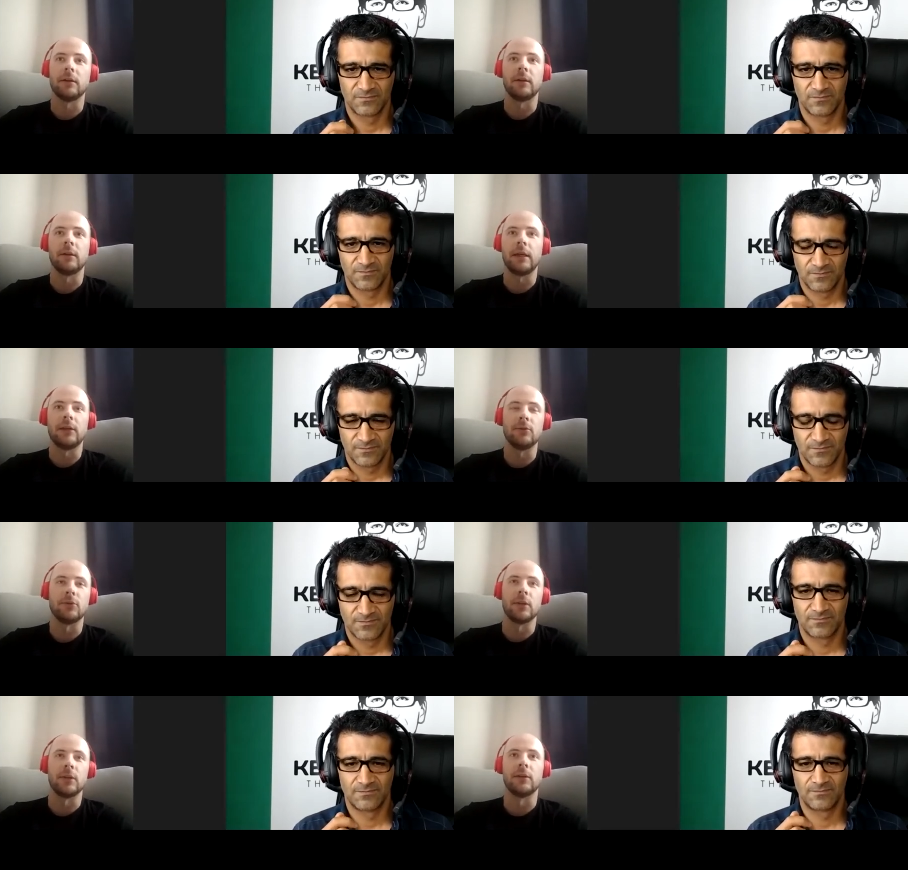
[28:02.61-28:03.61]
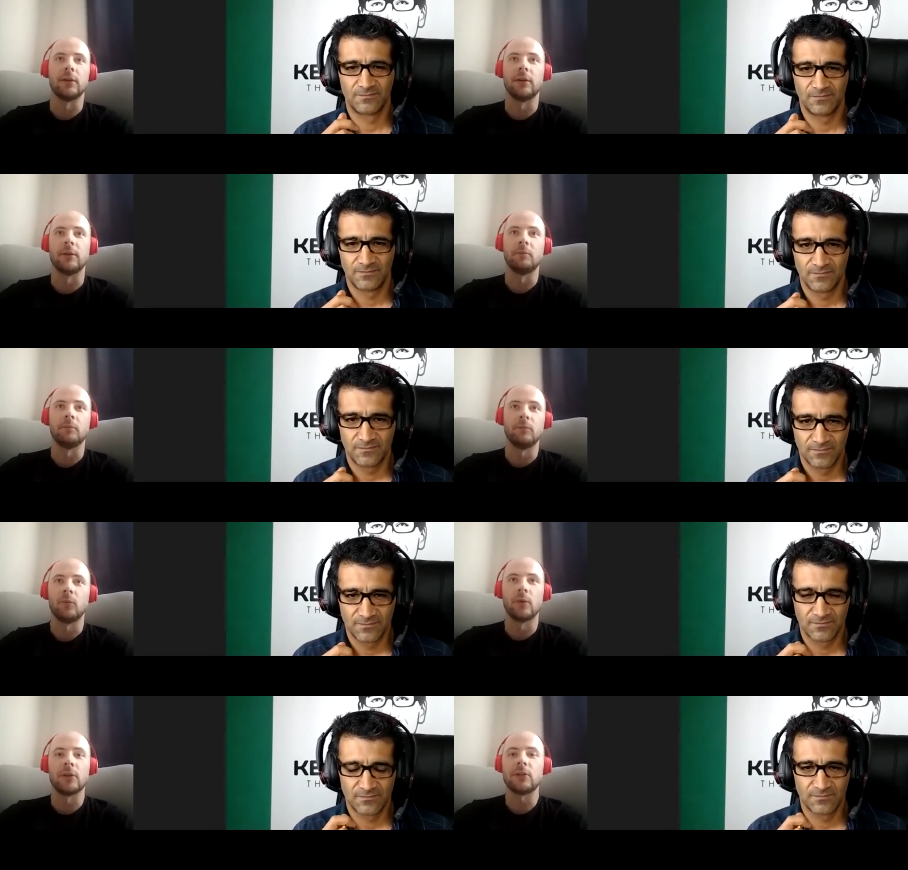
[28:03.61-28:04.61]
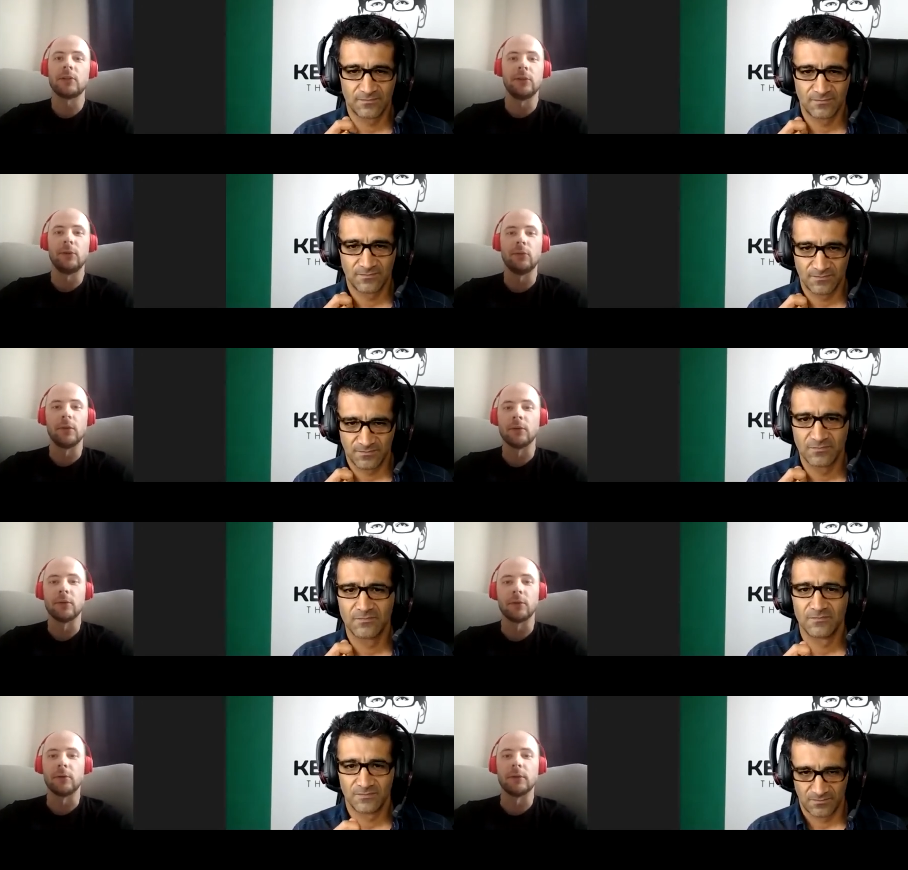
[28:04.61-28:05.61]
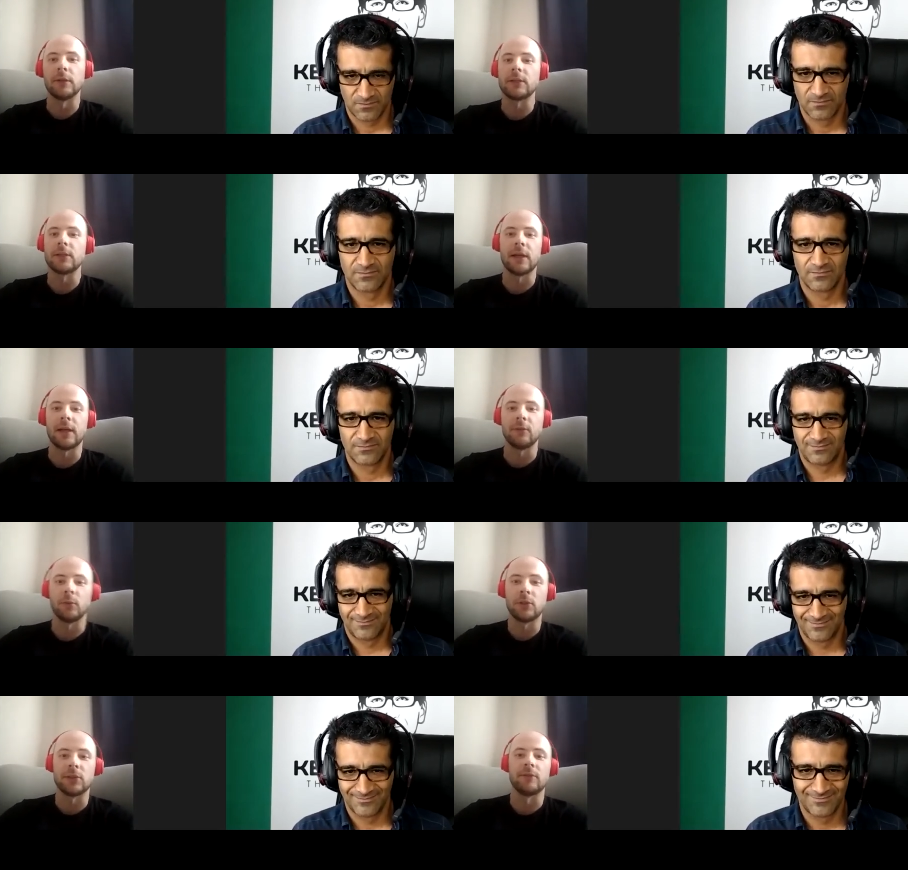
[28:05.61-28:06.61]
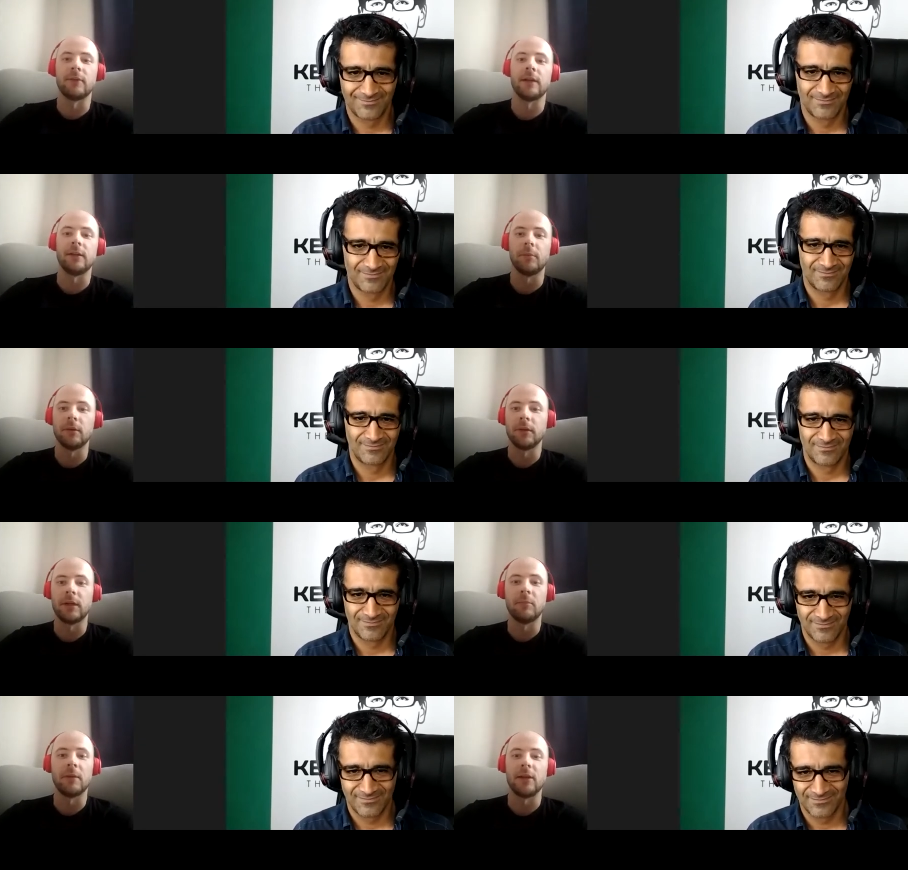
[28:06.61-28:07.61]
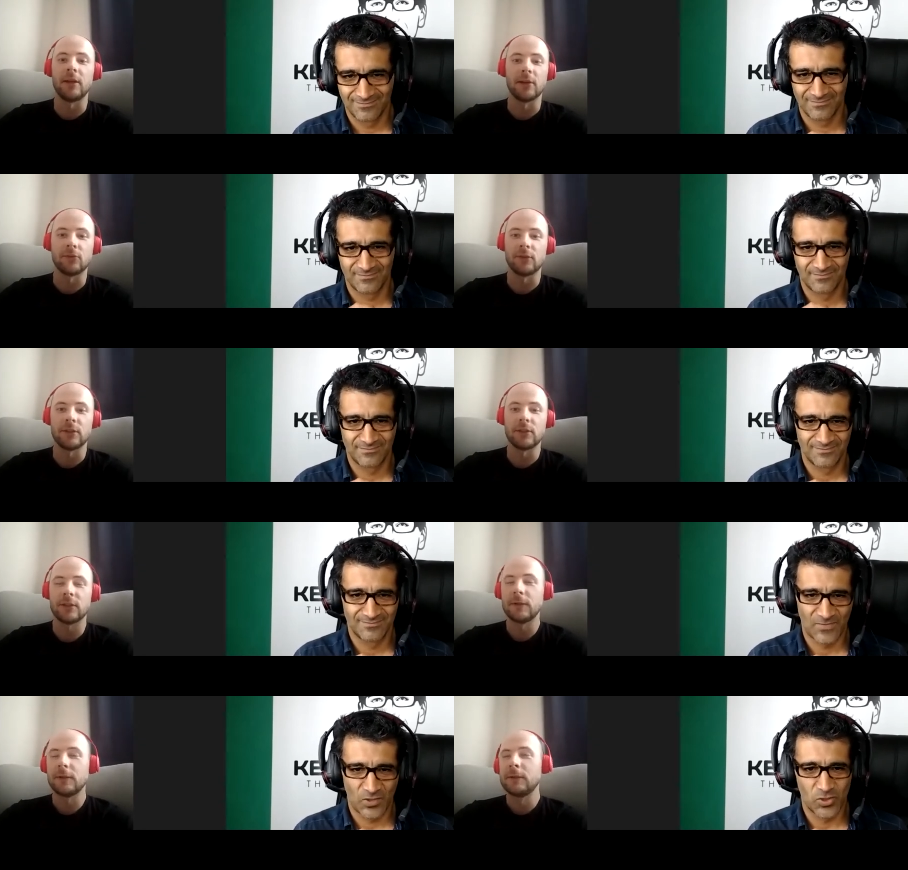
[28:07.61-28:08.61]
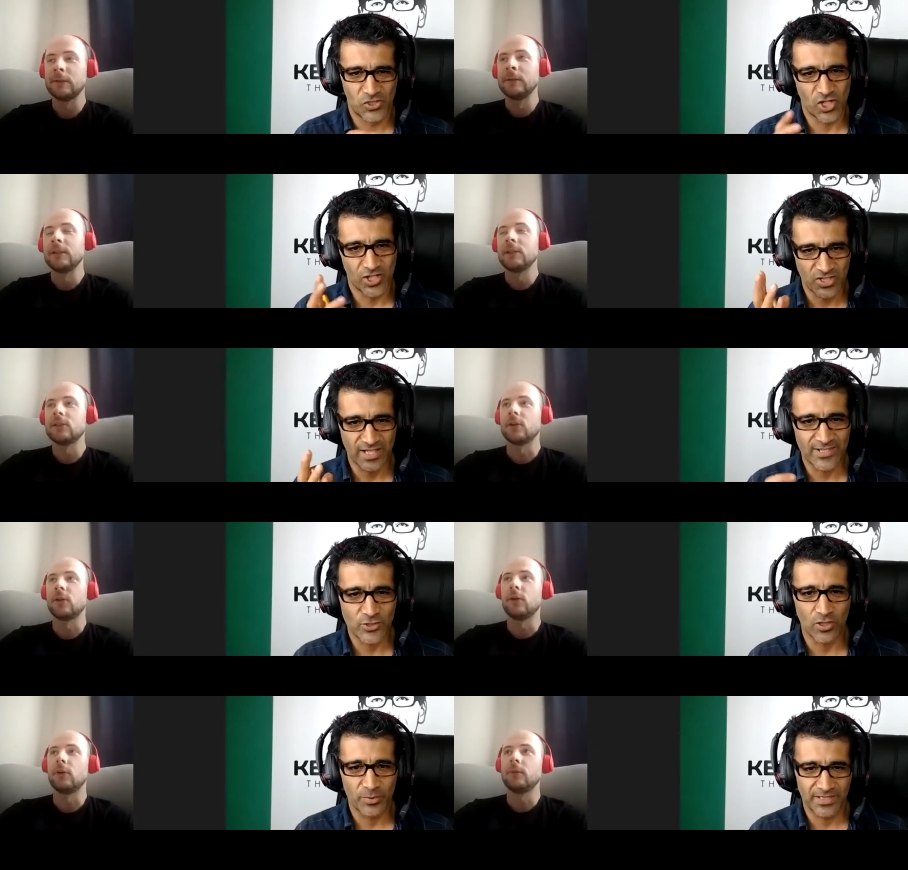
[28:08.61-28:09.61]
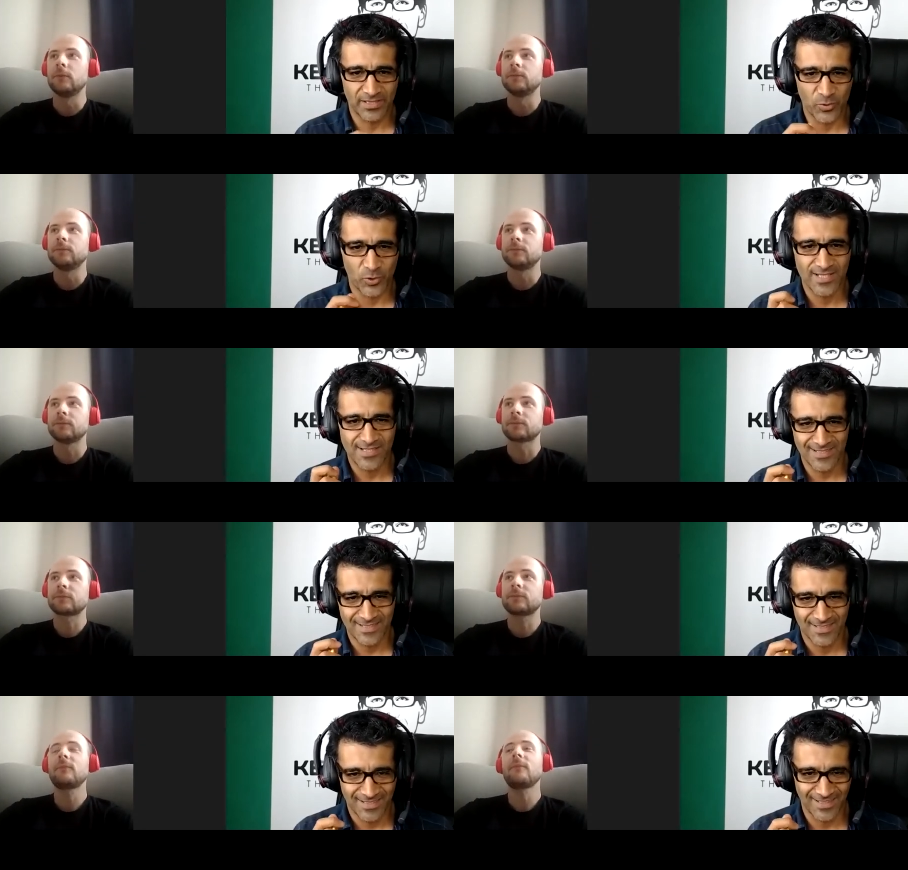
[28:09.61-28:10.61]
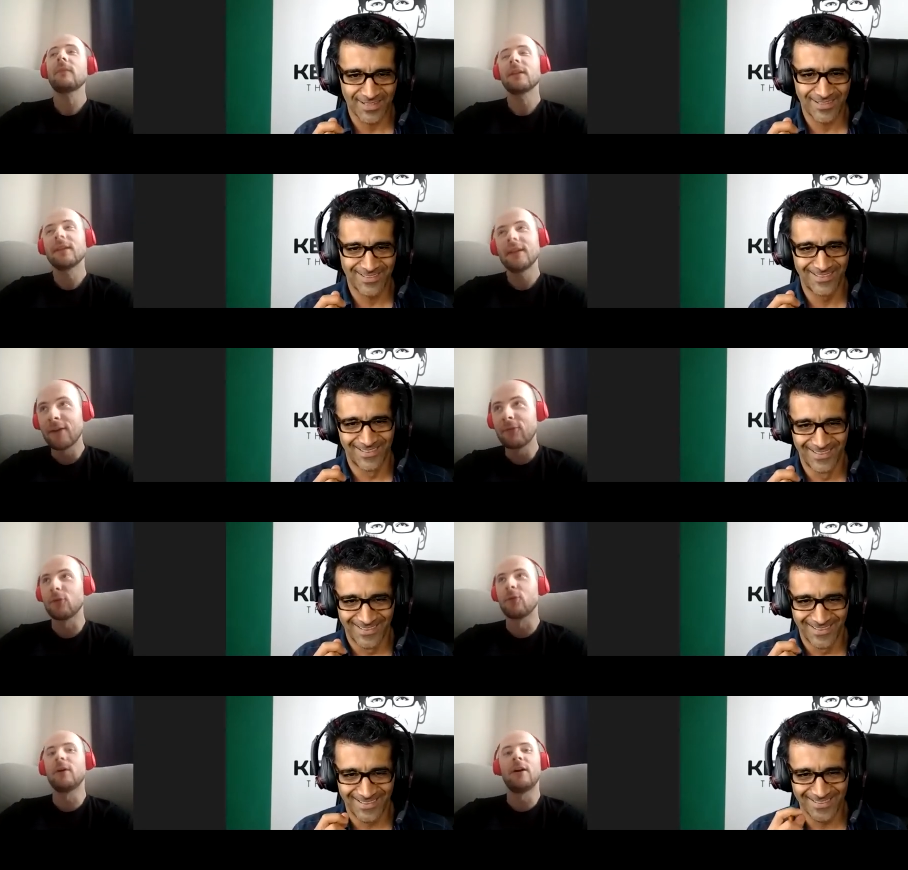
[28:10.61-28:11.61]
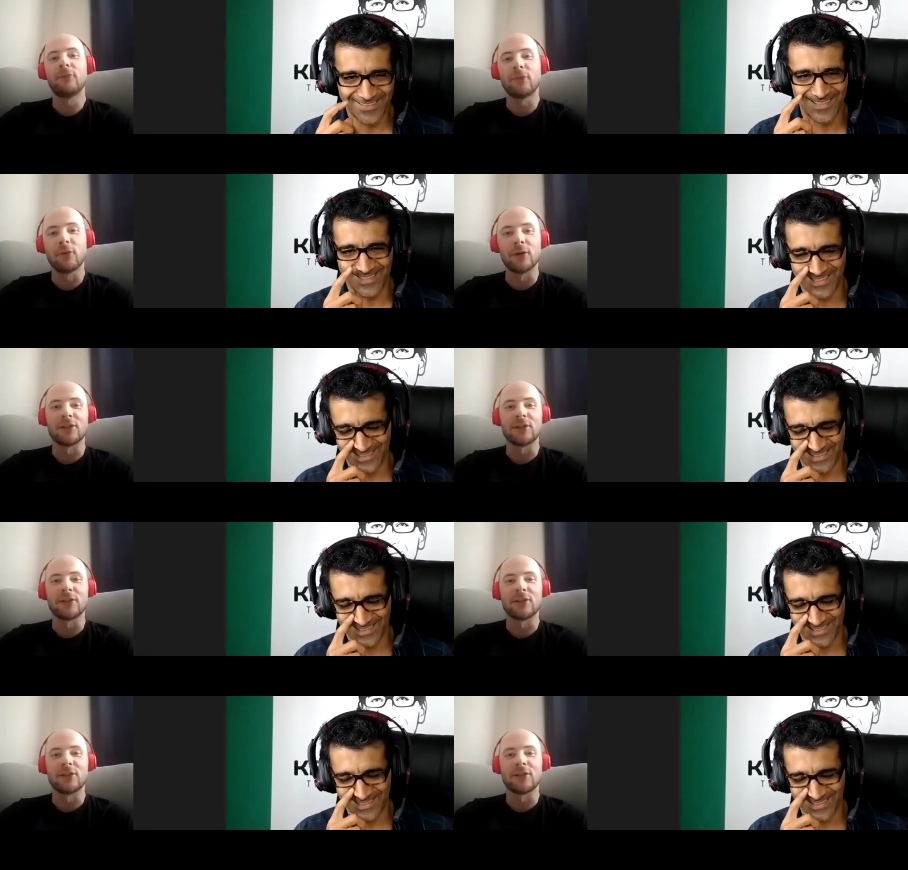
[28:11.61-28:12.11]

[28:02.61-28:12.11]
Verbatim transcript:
Speaker 1: like using the western union or all that stuff which is available in many countries
Speaker 2: we're charging so, exorbitant prices yeah of, of course